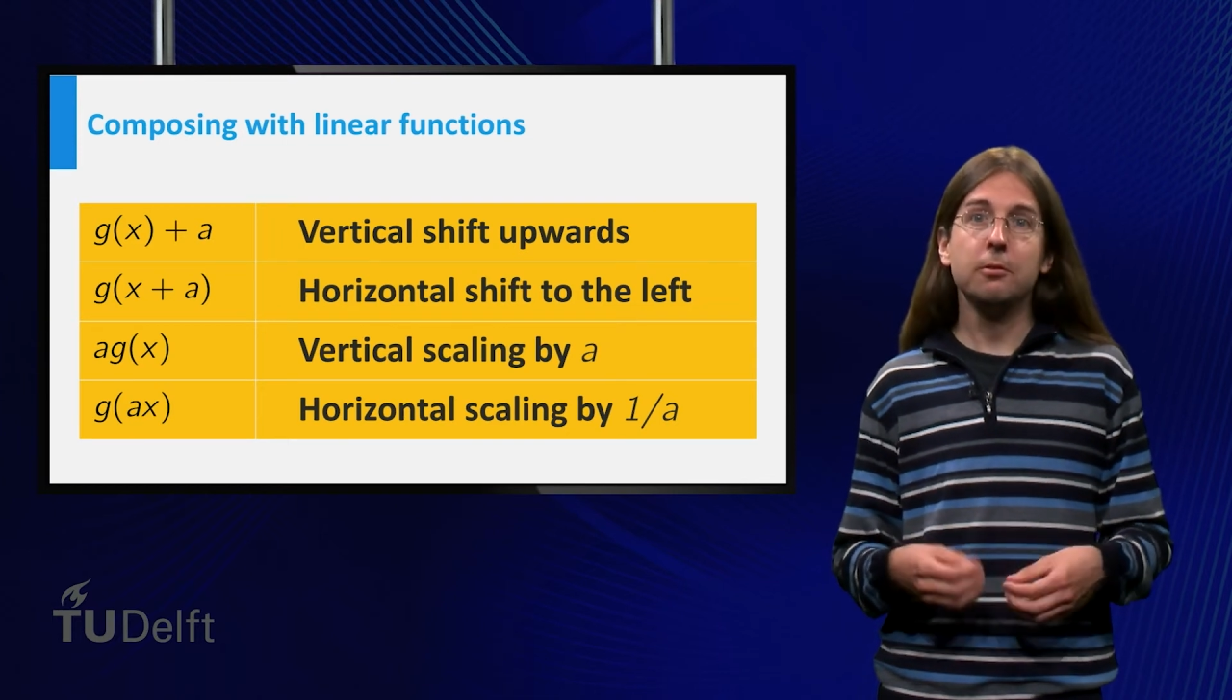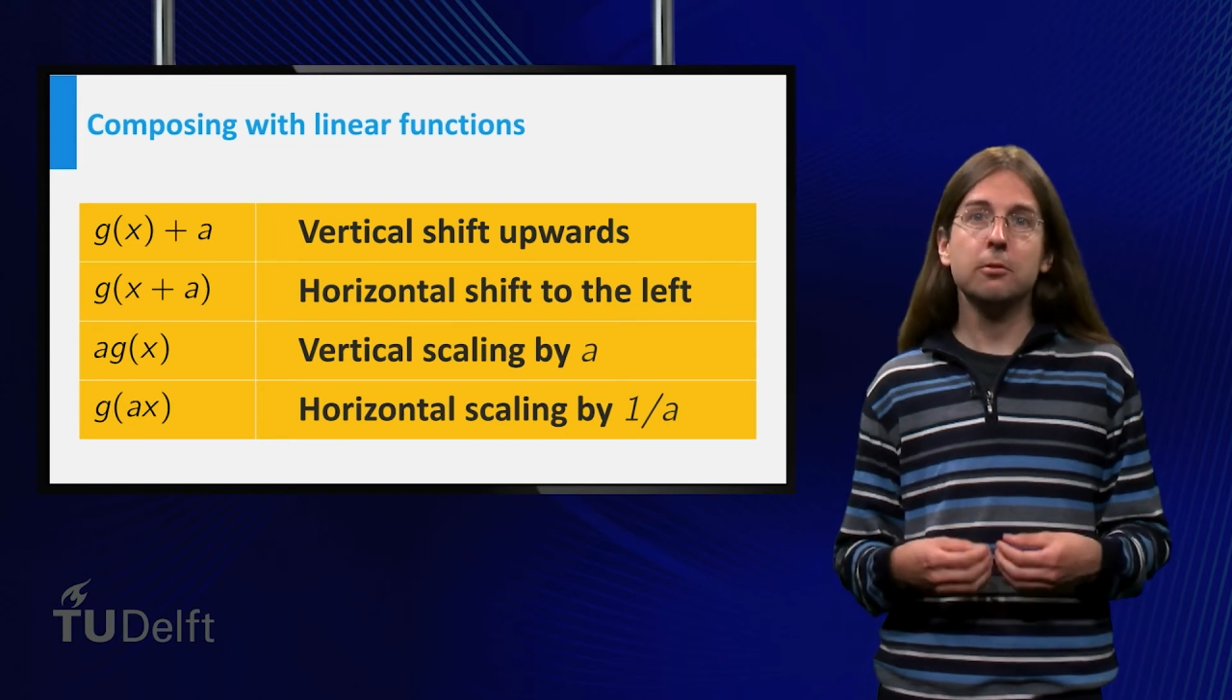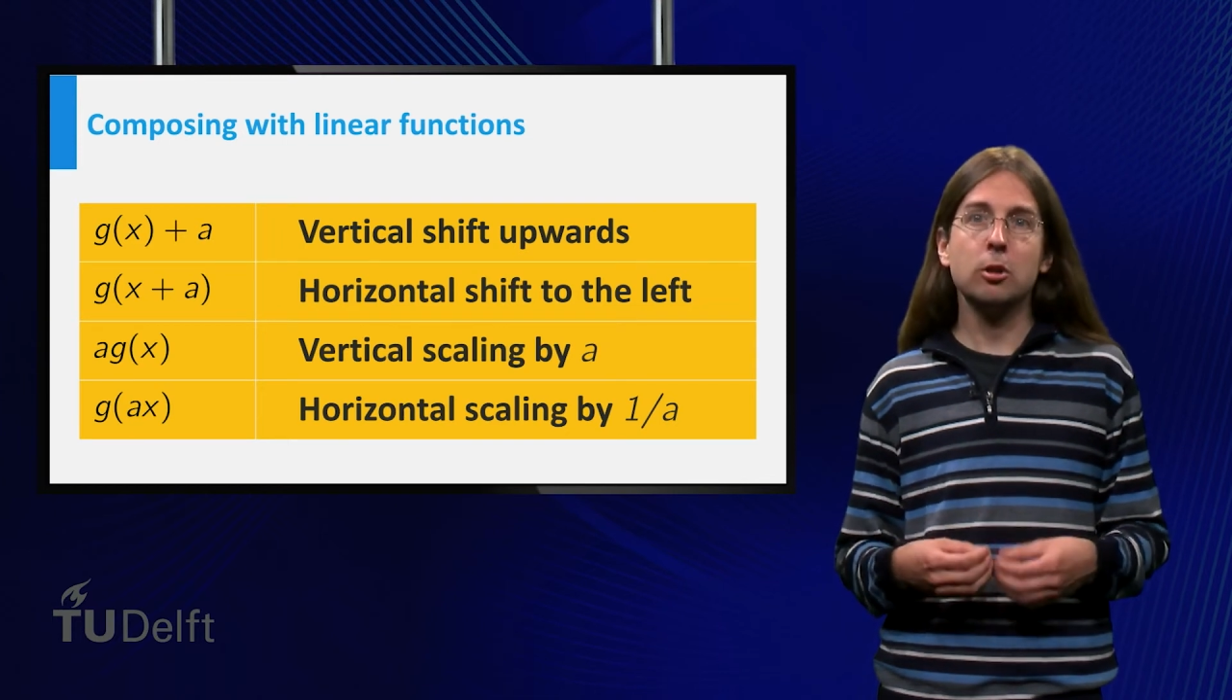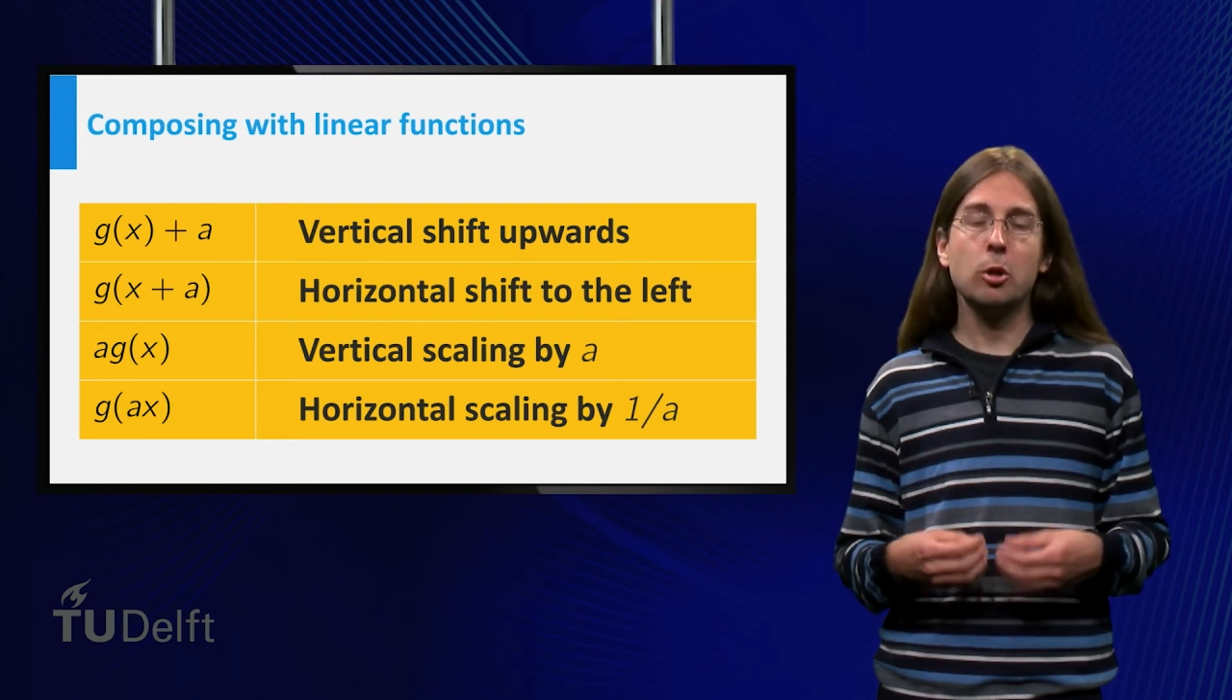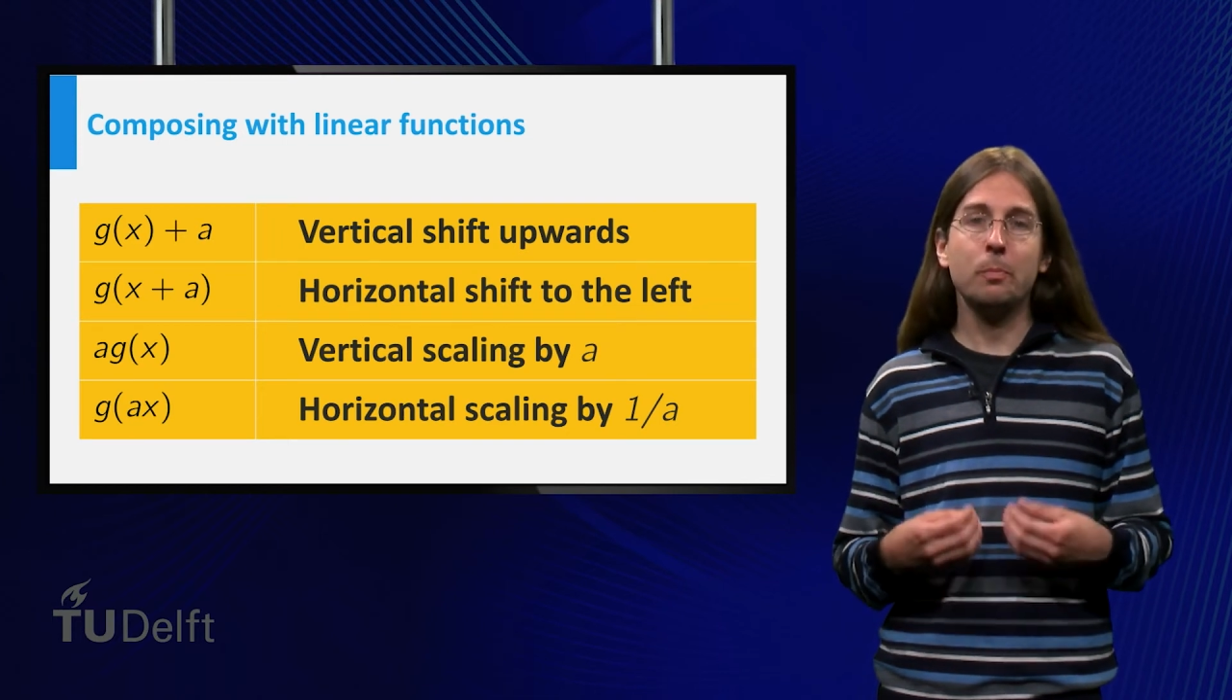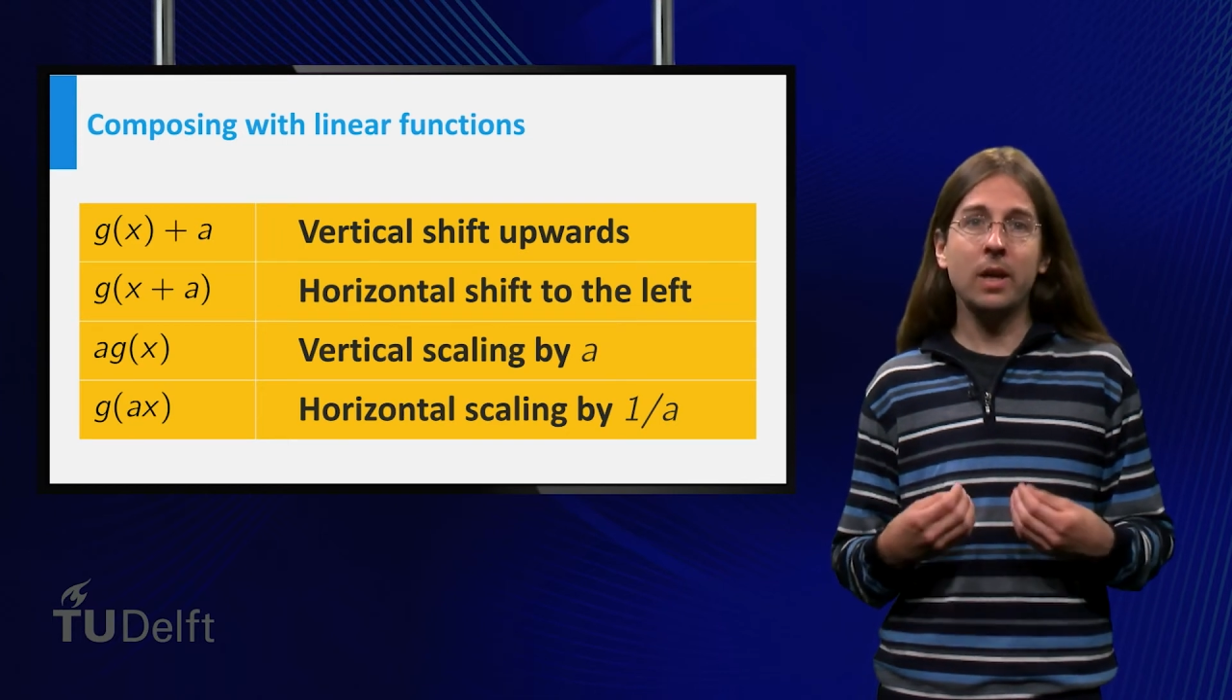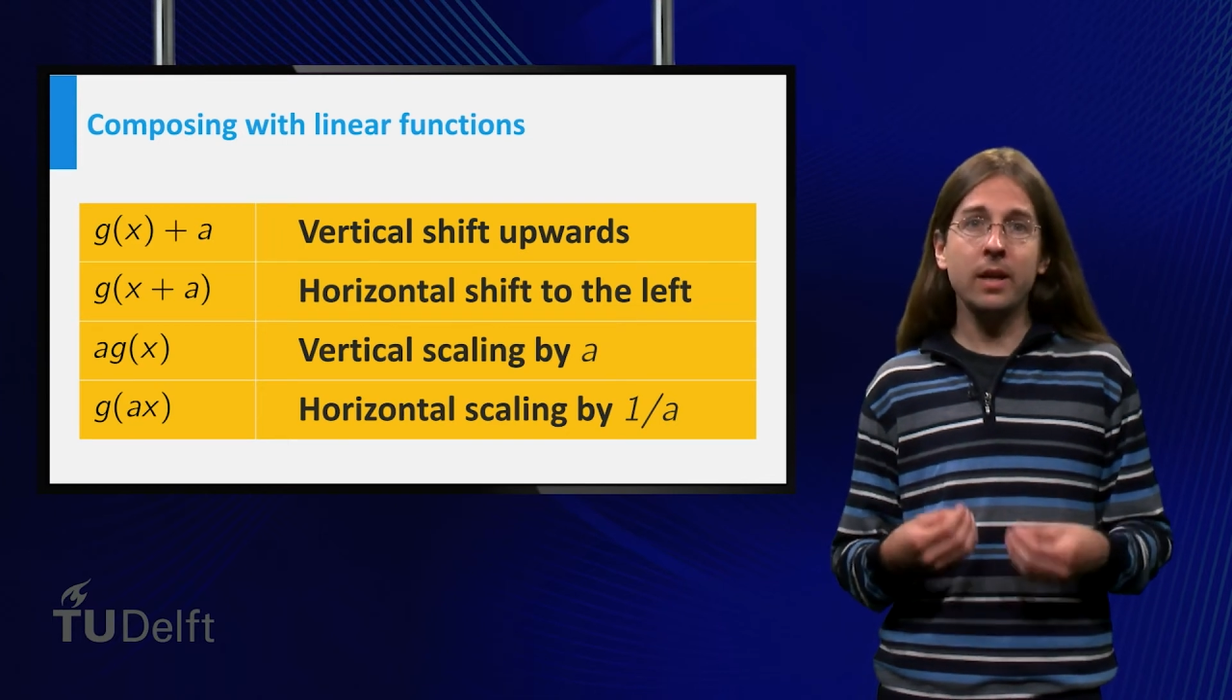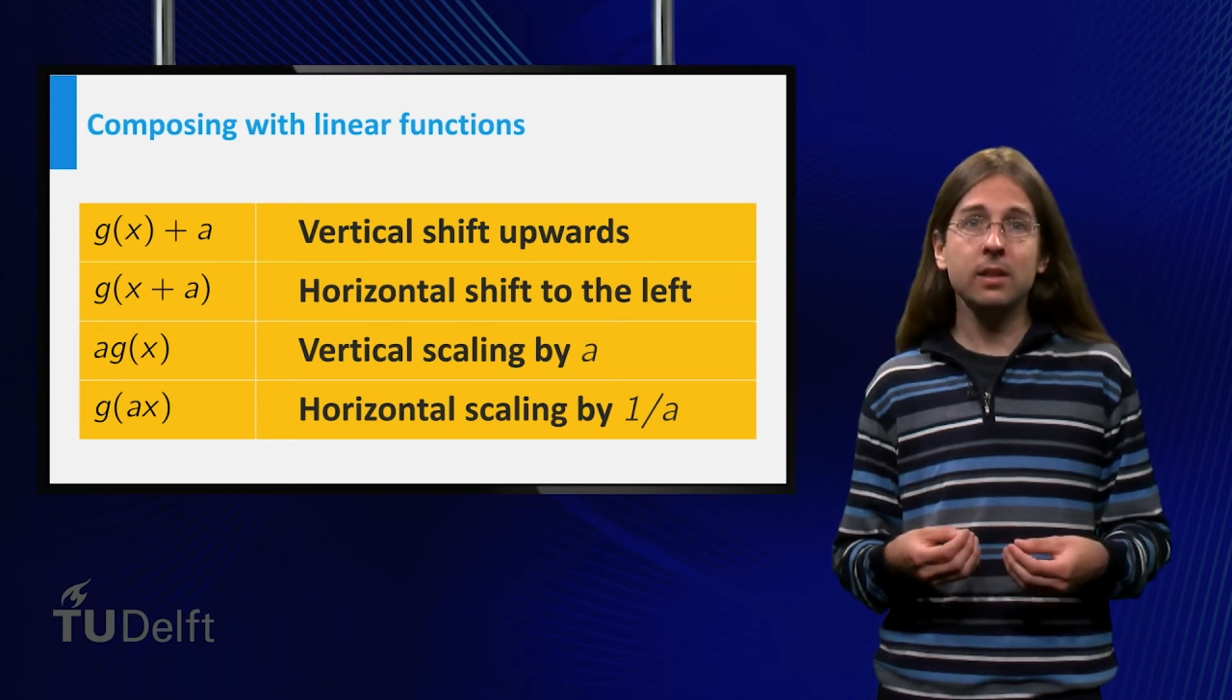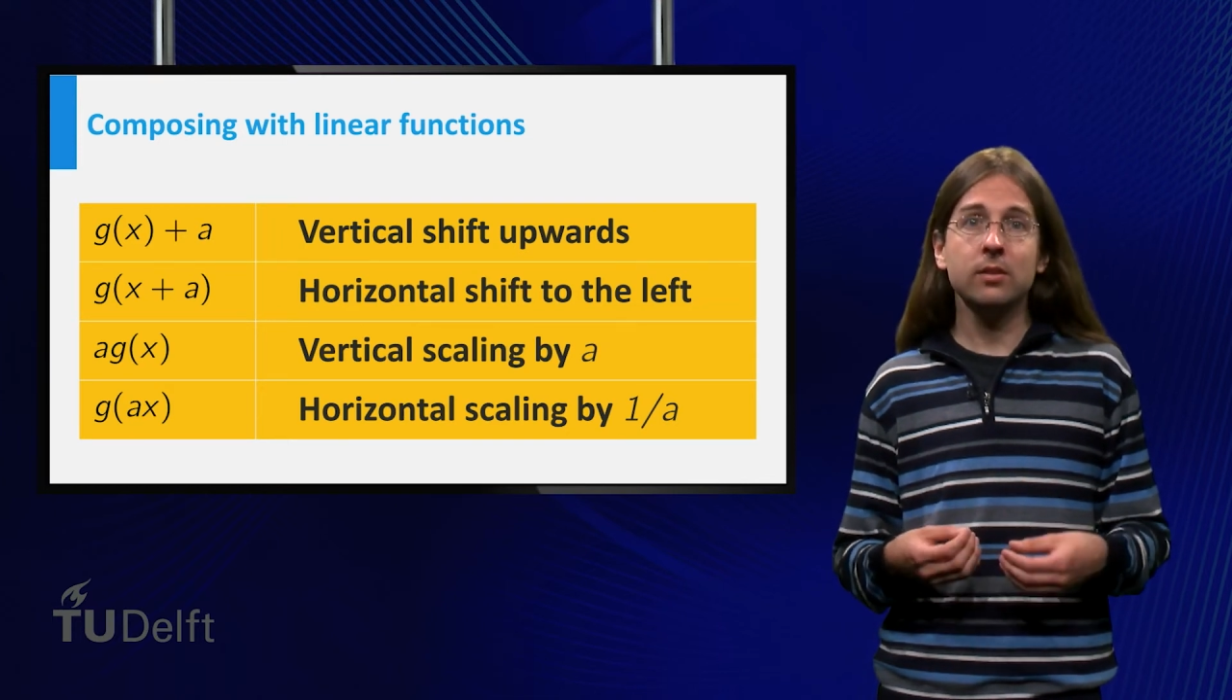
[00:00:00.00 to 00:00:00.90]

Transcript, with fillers: will apply